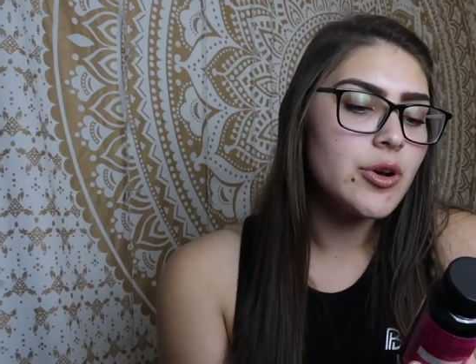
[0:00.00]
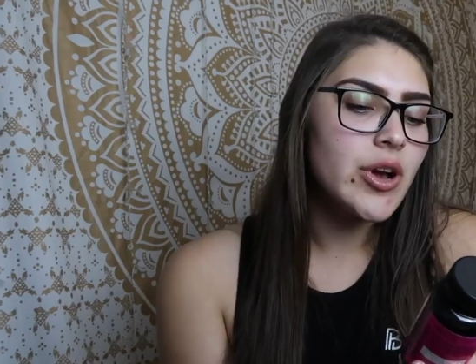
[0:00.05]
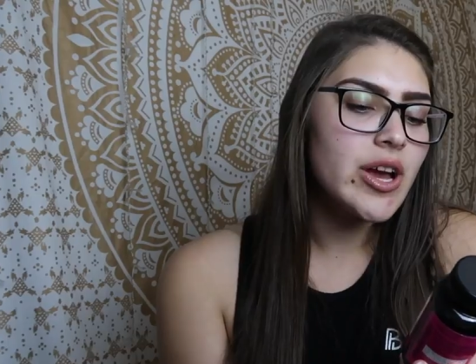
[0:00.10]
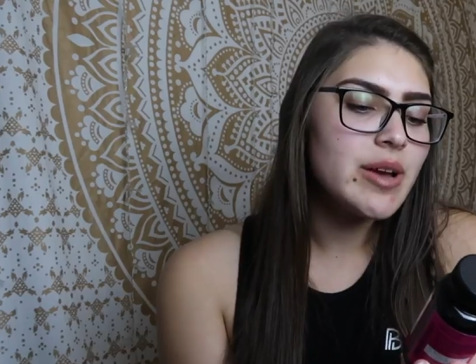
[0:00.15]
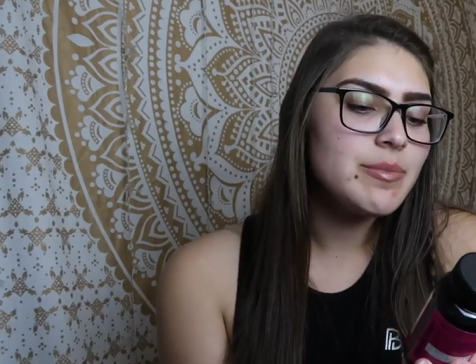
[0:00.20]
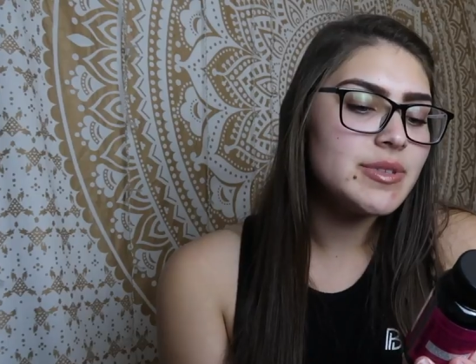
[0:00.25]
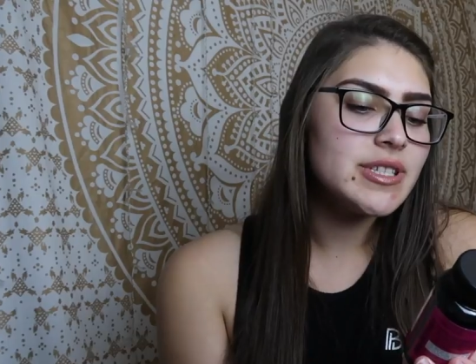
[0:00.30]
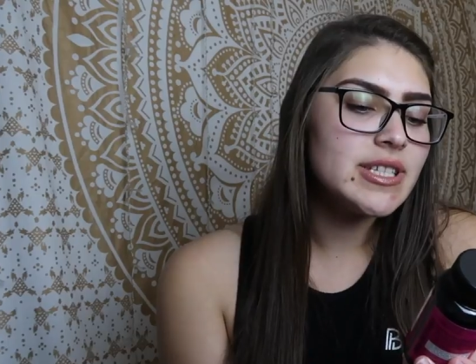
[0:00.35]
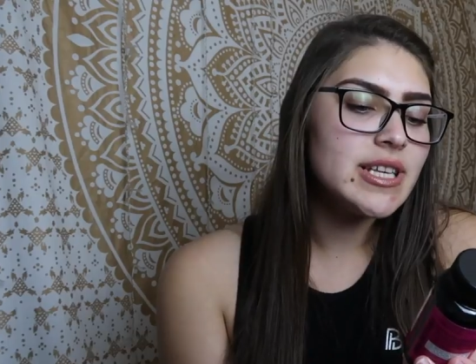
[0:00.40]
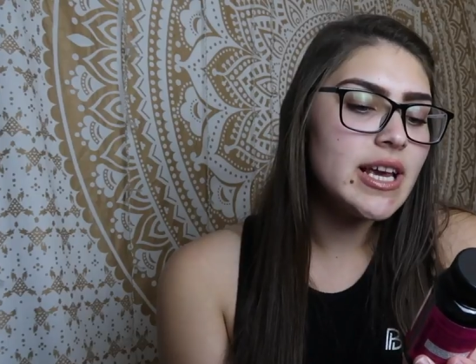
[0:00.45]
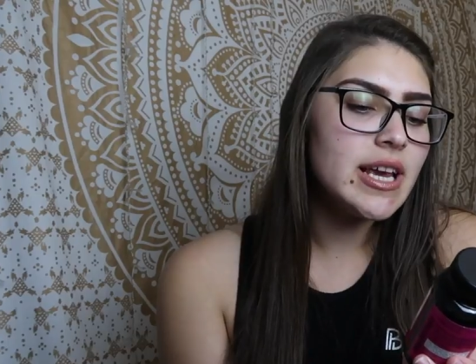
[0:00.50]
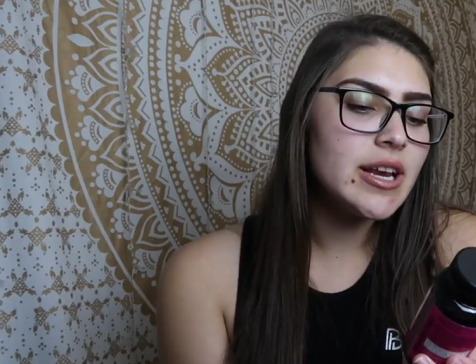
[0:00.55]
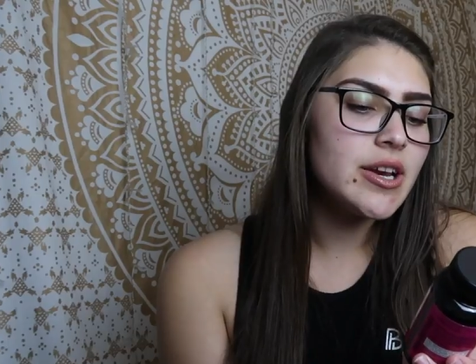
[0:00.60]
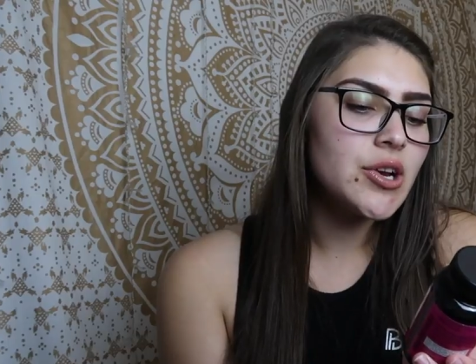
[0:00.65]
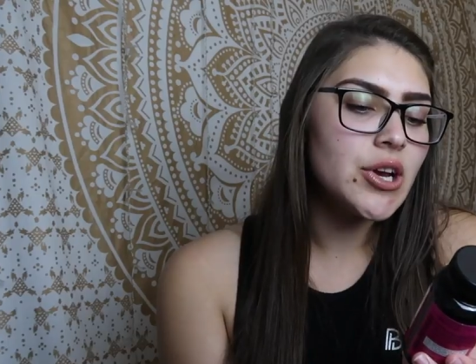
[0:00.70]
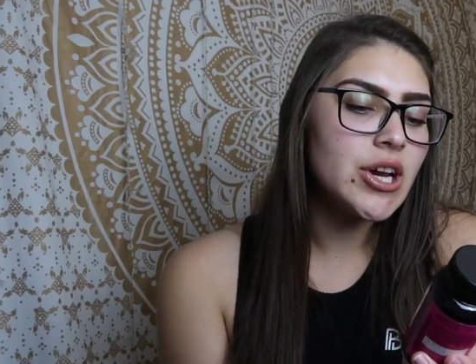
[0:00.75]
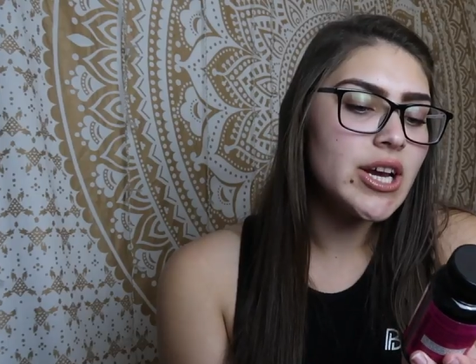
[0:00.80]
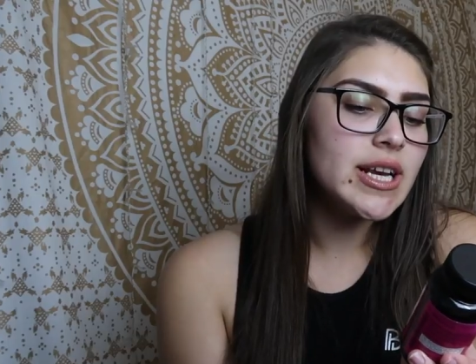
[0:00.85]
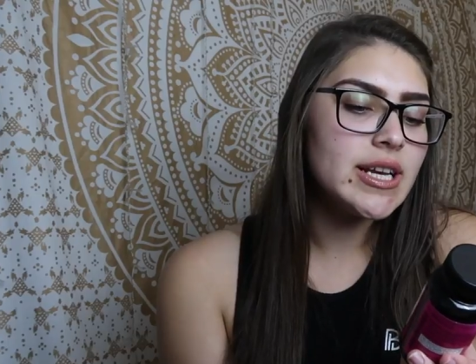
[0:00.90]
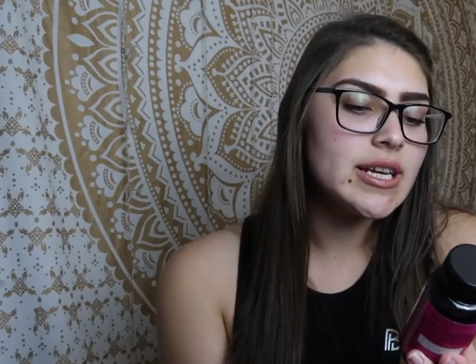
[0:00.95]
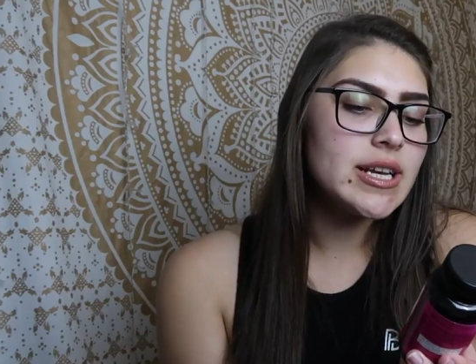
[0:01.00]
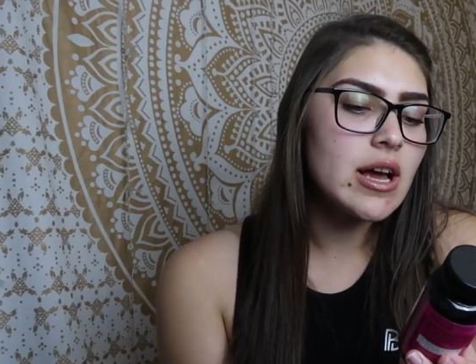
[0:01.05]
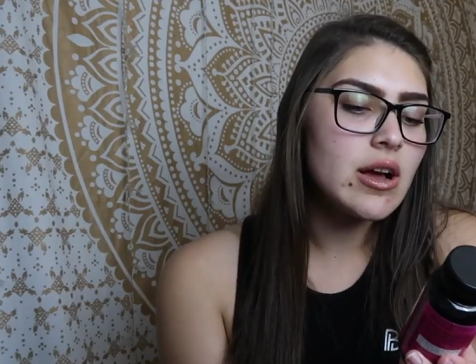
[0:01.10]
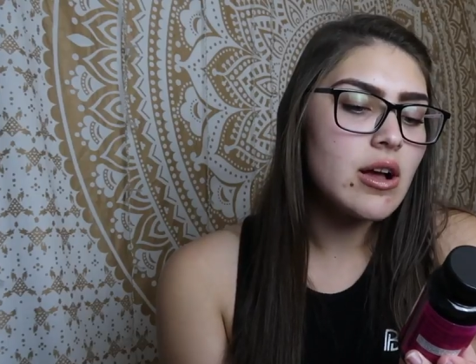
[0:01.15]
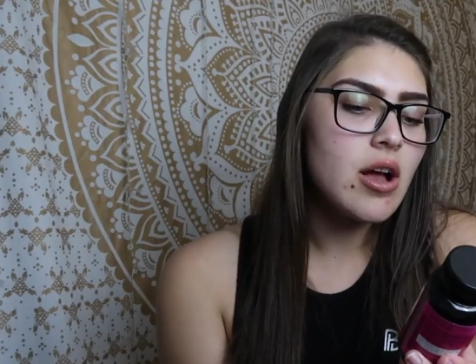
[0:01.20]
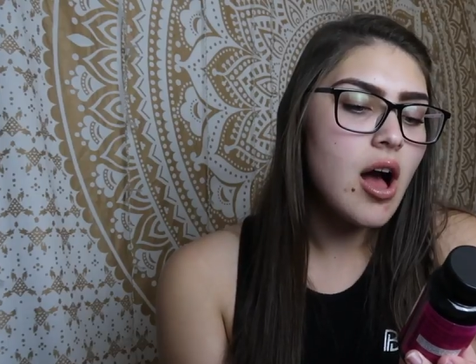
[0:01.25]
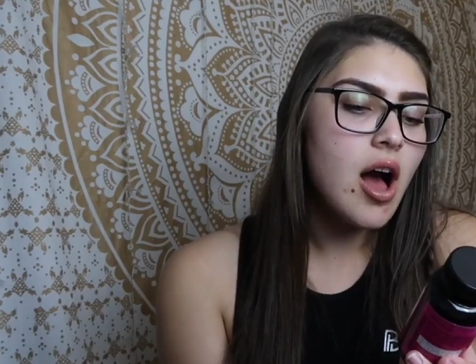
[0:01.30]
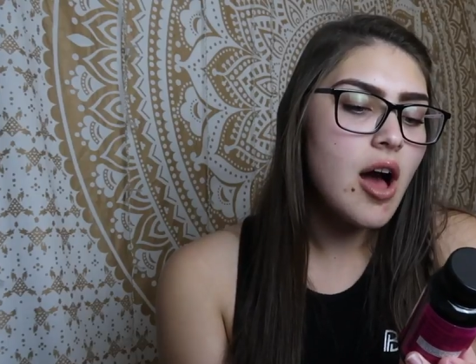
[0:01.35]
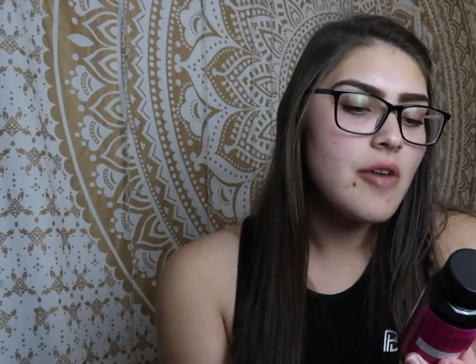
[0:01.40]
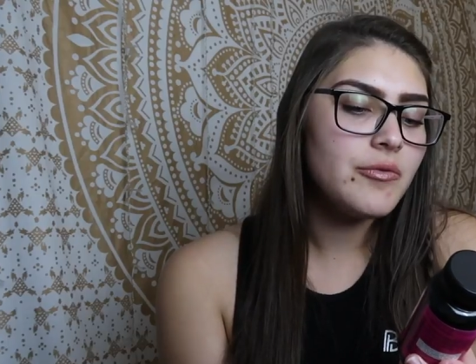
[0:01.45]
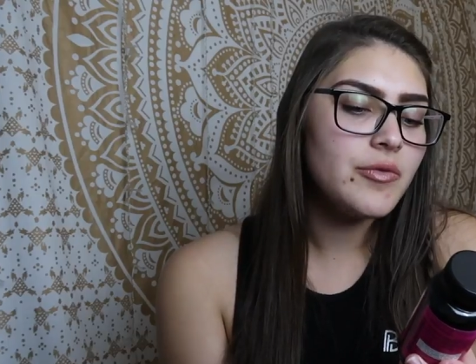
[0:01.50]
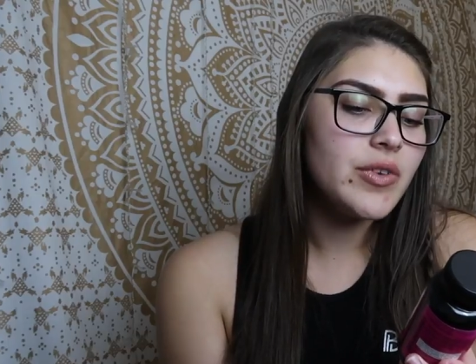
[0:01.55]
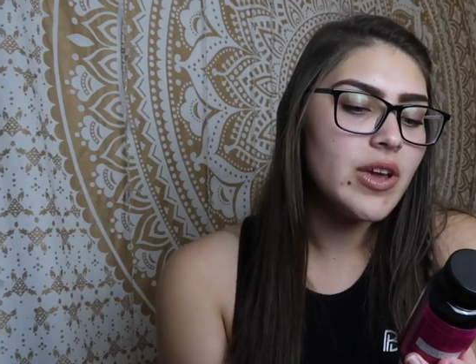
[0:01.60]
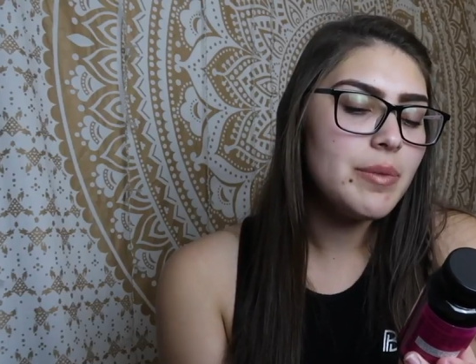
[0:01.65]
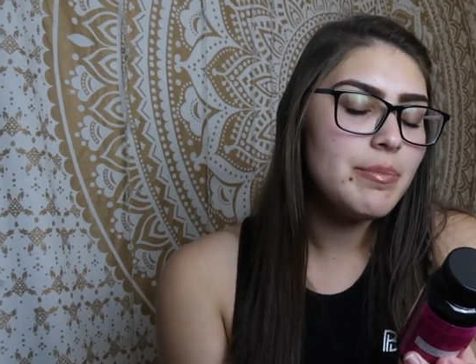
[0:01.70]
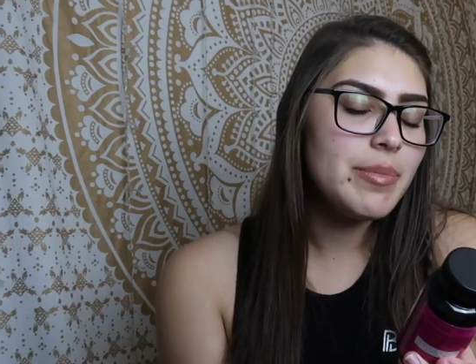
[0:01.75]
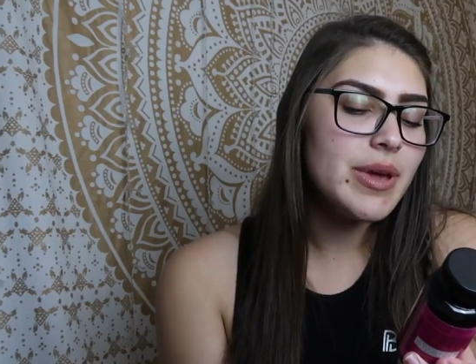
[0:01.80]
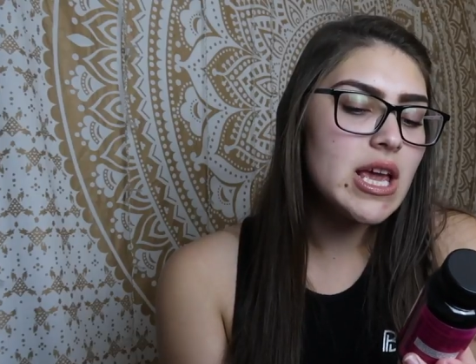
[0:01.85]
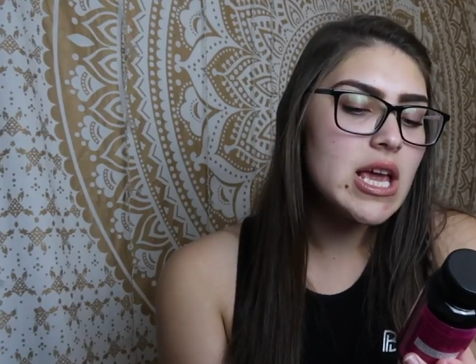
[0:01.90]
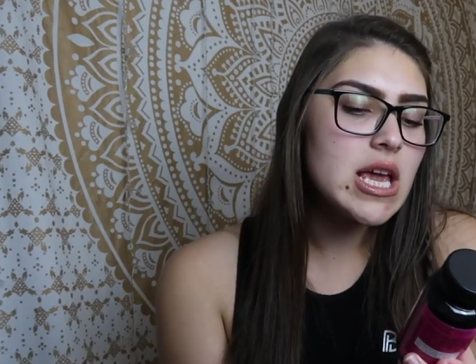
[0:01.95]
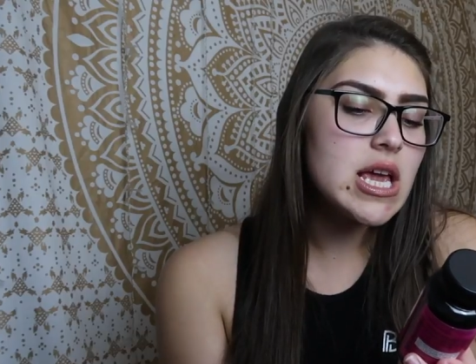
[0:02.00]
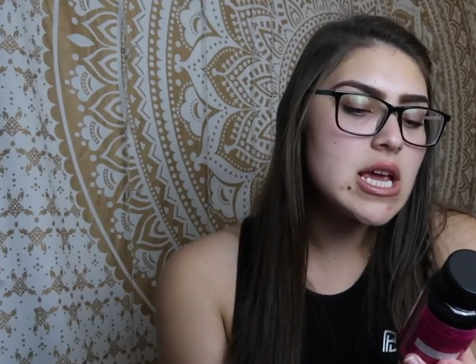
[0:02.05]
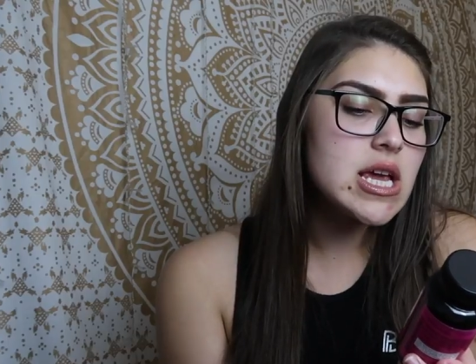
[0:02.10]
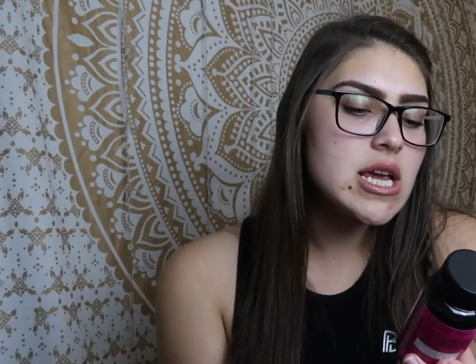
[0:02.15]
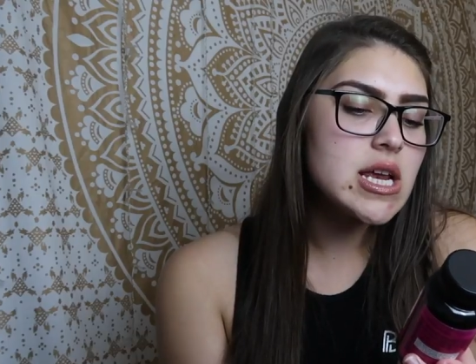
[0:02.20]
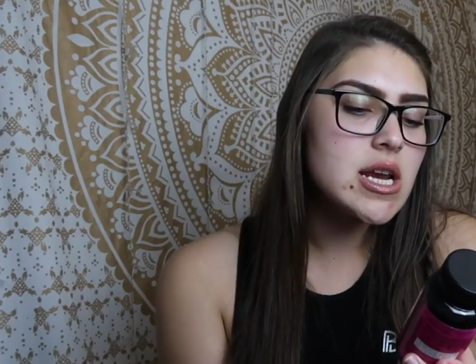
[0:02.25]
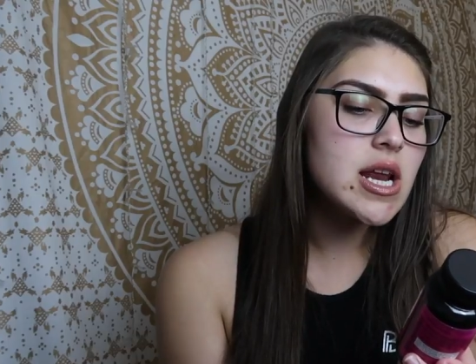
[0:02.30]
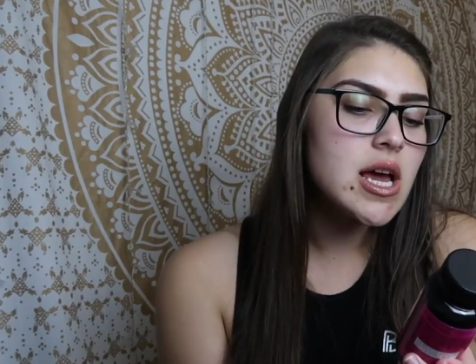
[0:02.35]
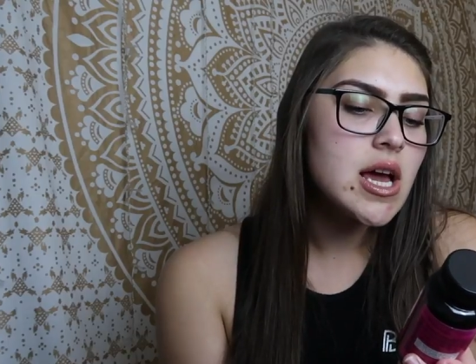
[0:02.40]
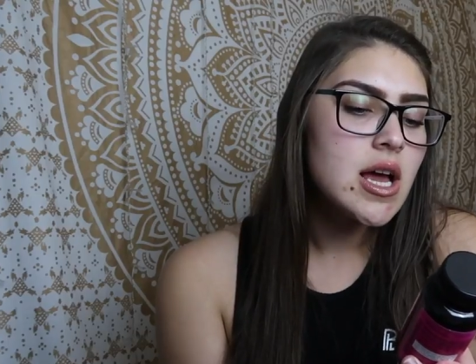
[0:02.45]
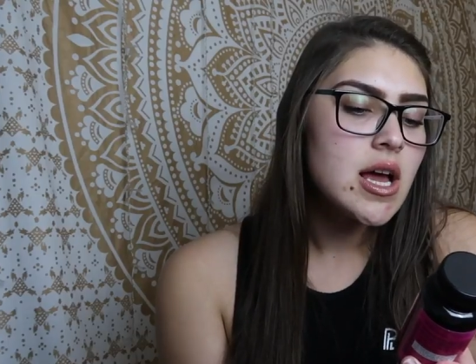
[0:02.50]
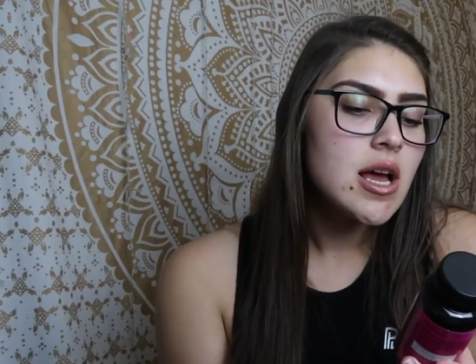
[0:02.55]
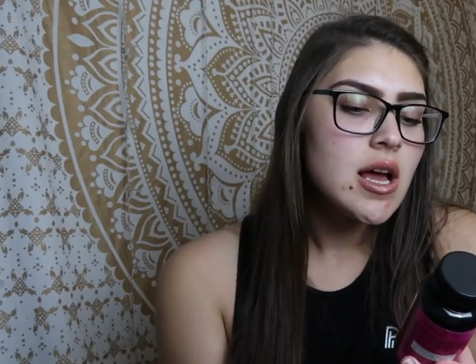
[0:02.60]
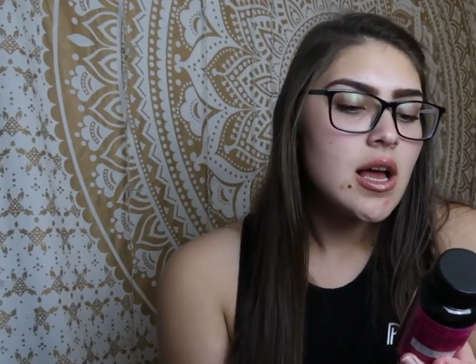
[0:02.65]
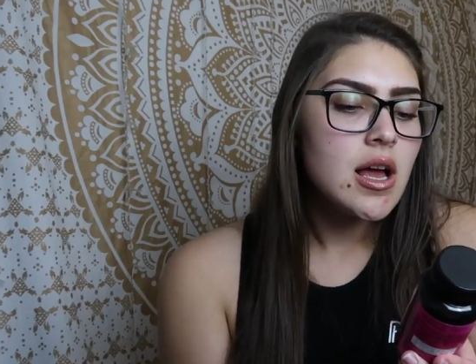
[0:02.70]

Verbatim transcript: grapeseed green coffee bean